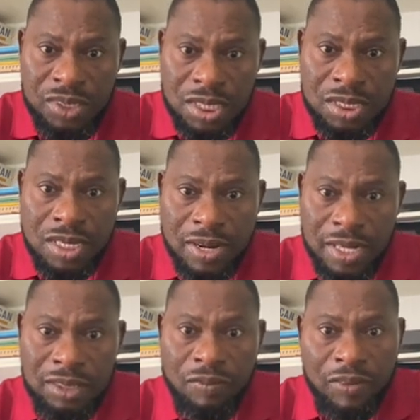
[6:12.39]
It
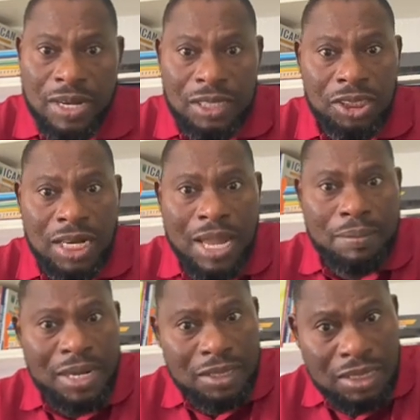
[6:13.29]
creates a financial
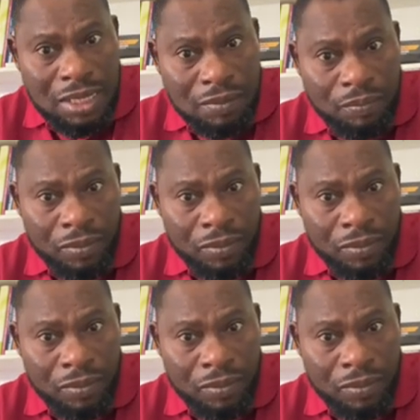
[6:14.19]
liability